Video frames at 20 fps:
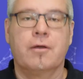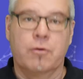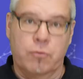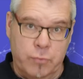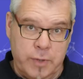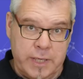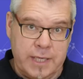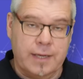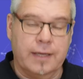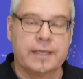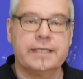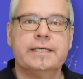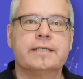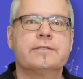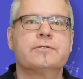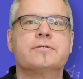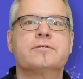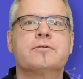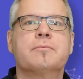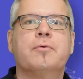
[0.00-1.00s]
We are here
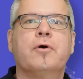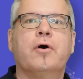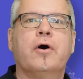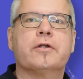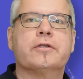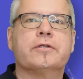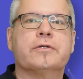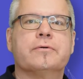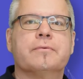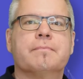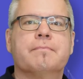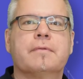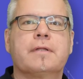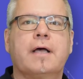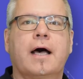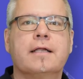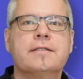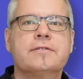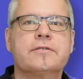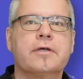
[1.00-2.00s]
to support you,
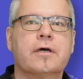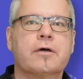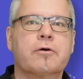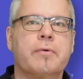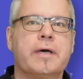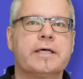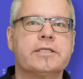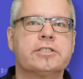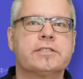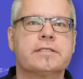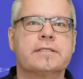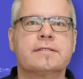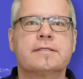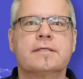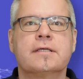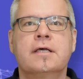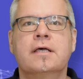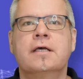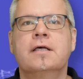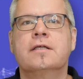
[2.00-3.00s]
answer your questions,
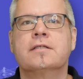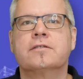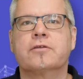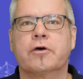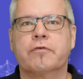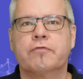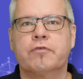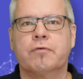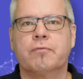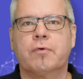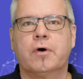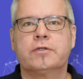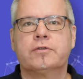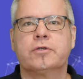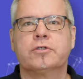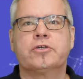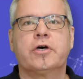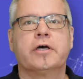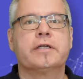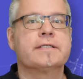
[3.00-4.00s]
so if you want to
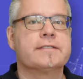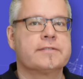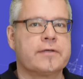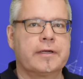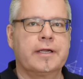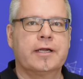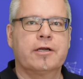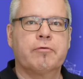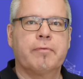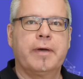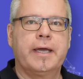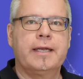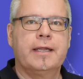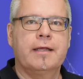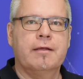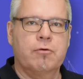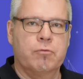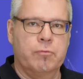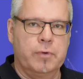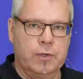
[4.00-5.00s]
join the SONiC
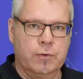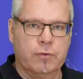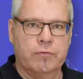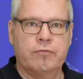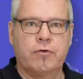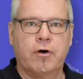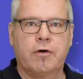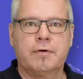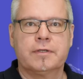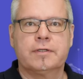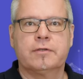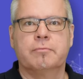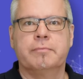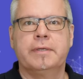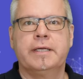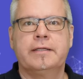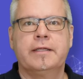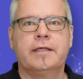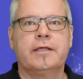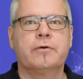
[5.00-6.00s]
training, we look forward to
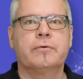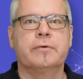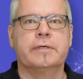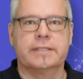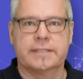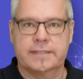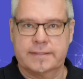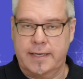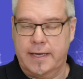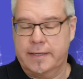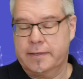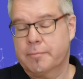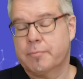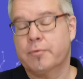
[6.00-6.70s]
meeting you inside the